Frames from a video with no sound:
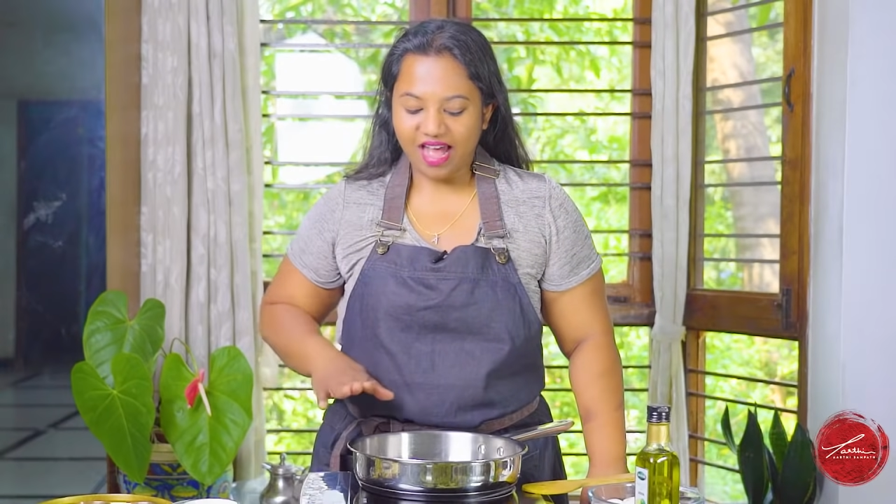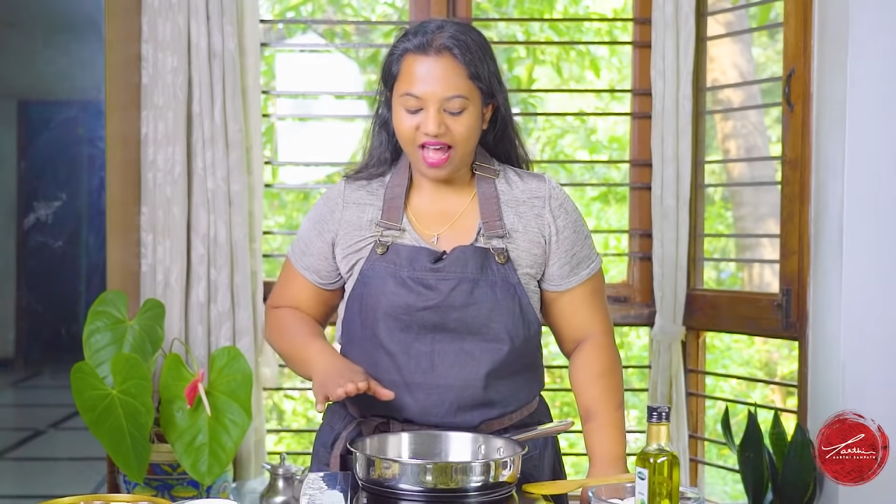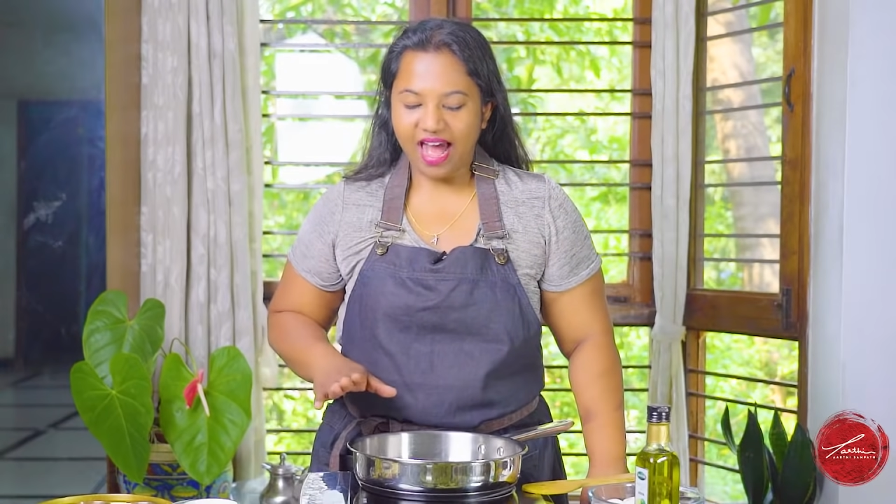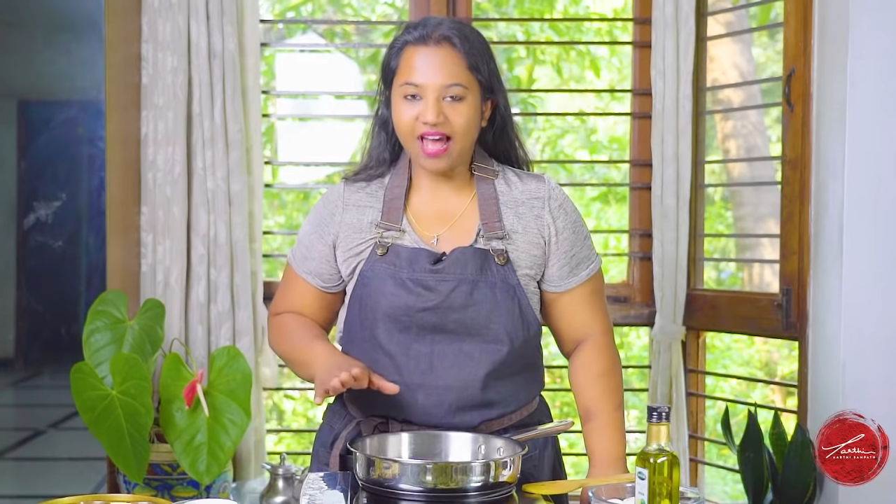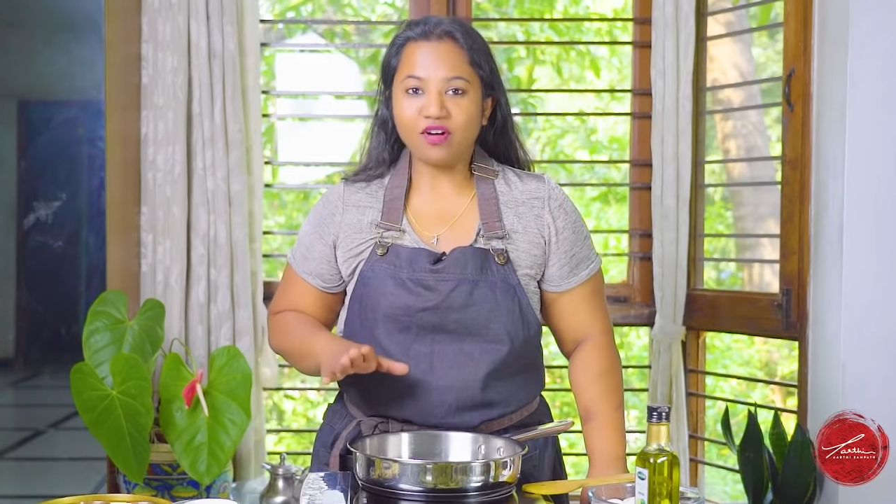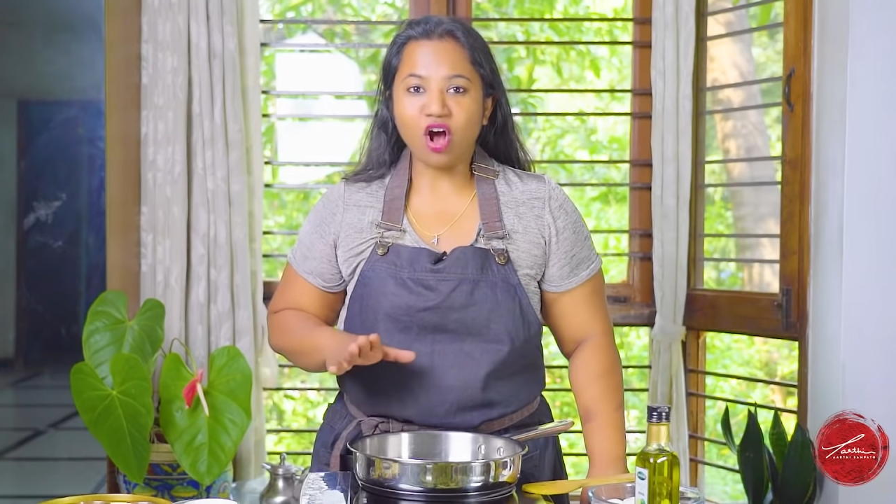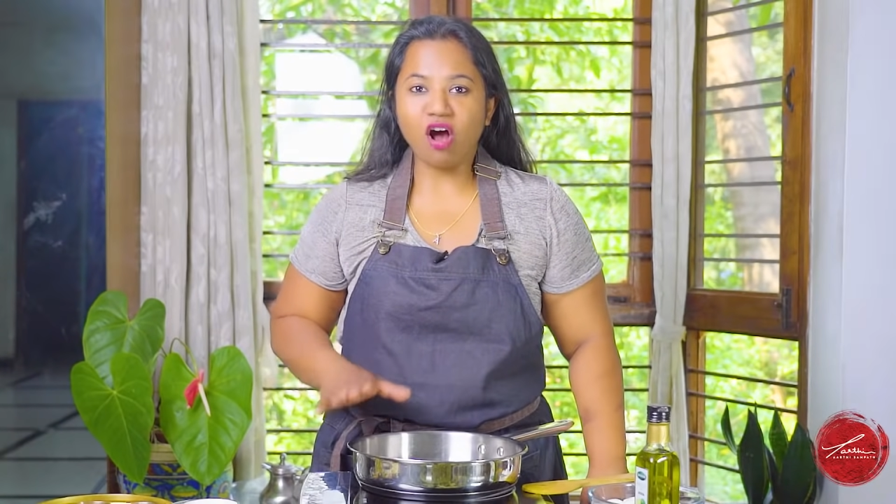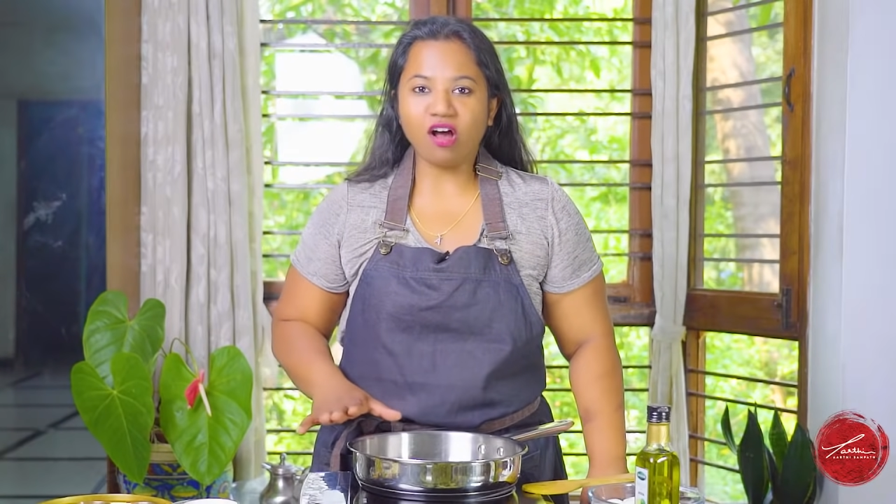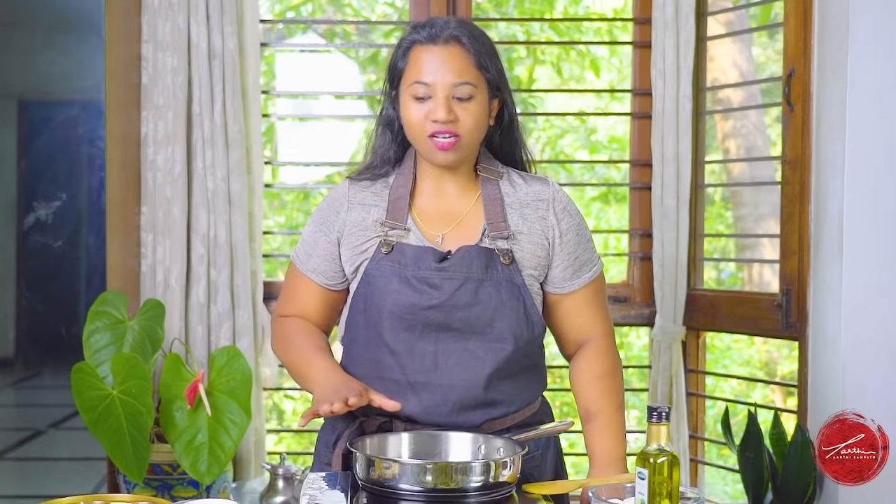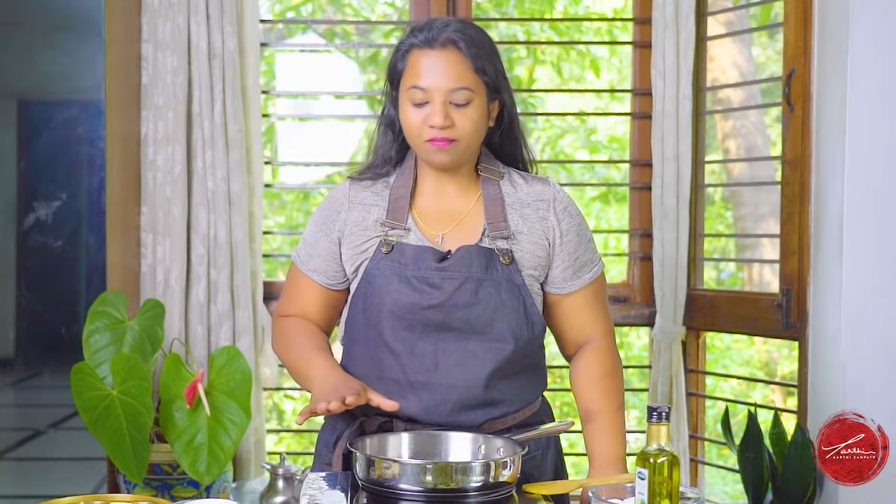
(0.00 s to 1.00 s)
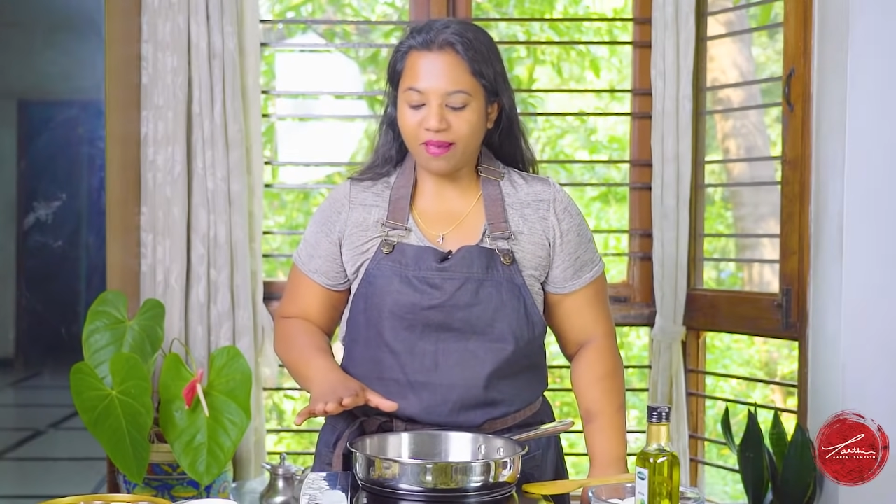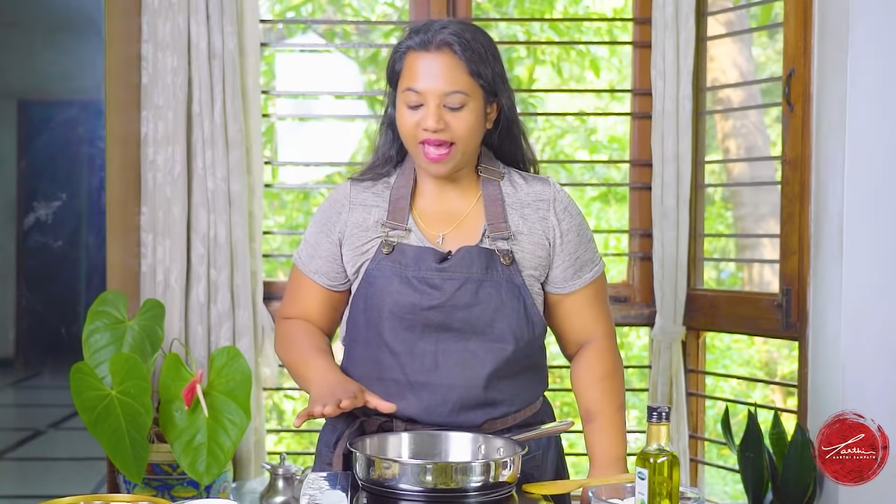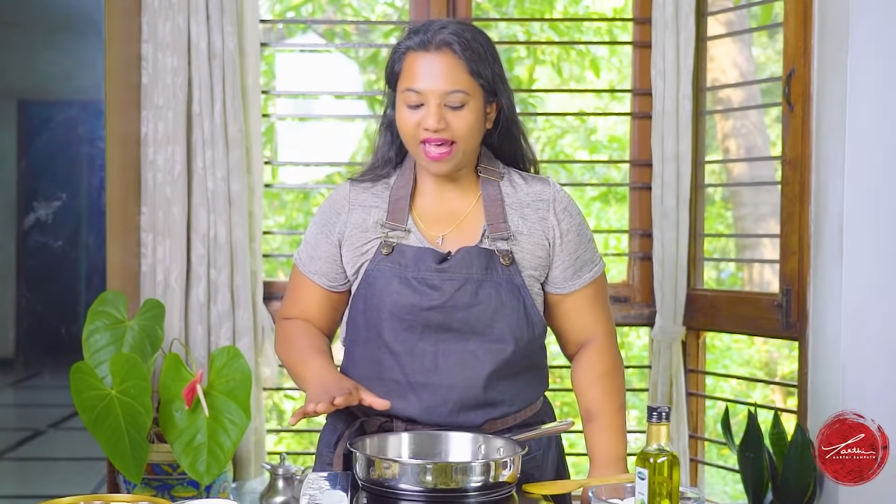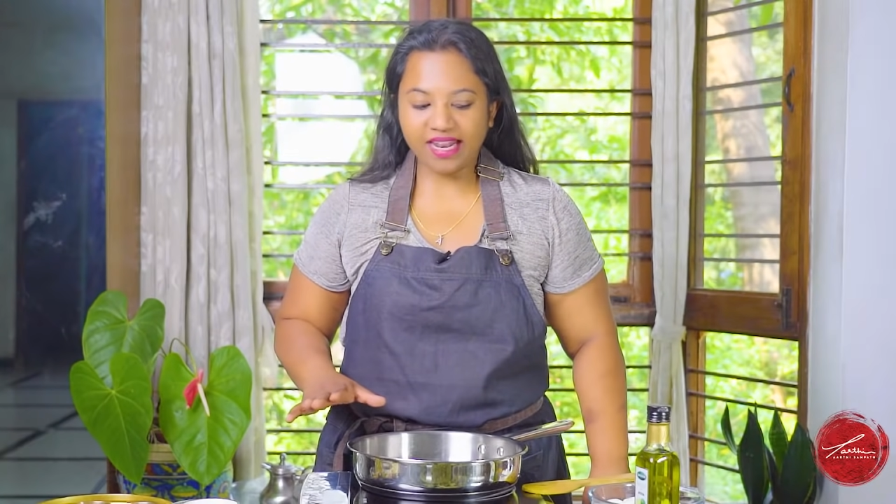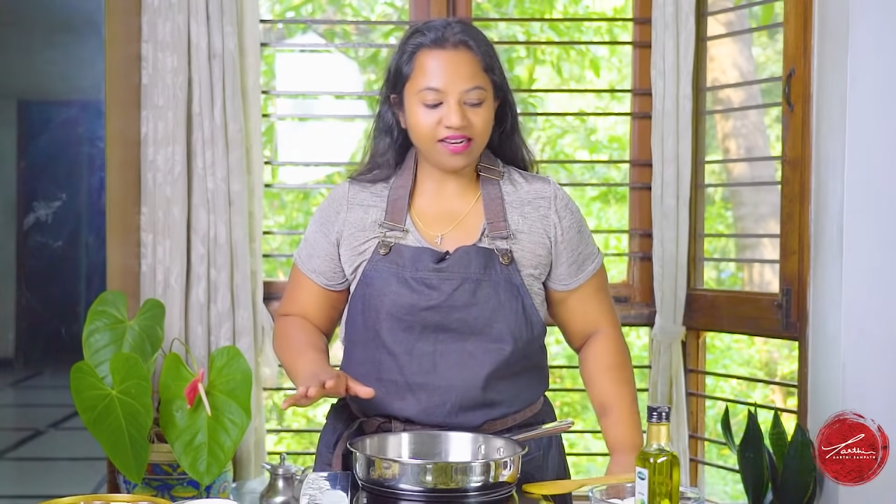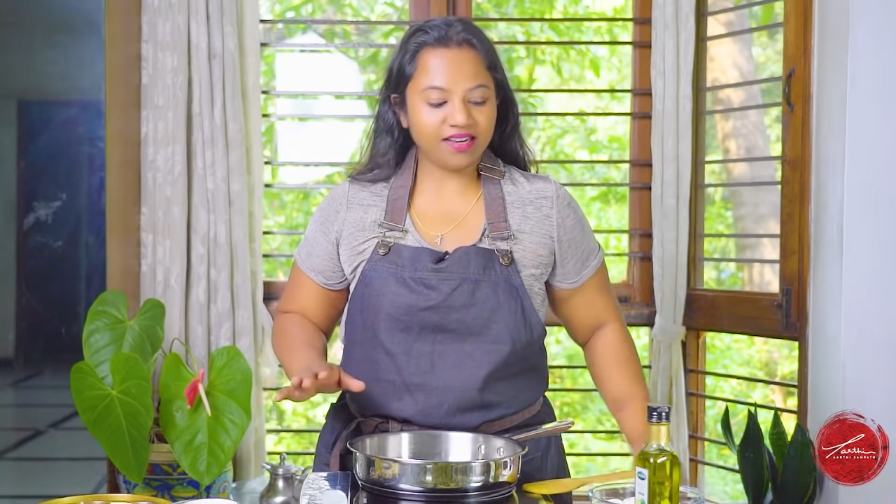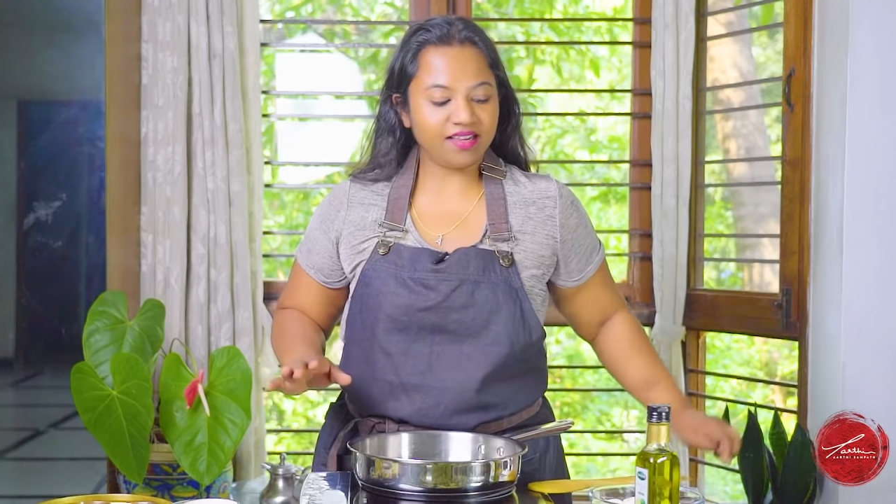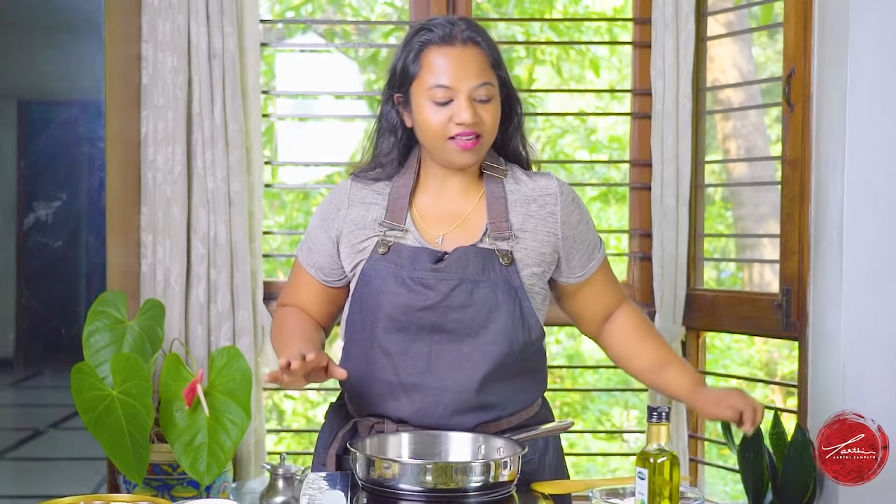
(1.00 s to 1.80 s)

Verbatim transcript: I have a hot pan.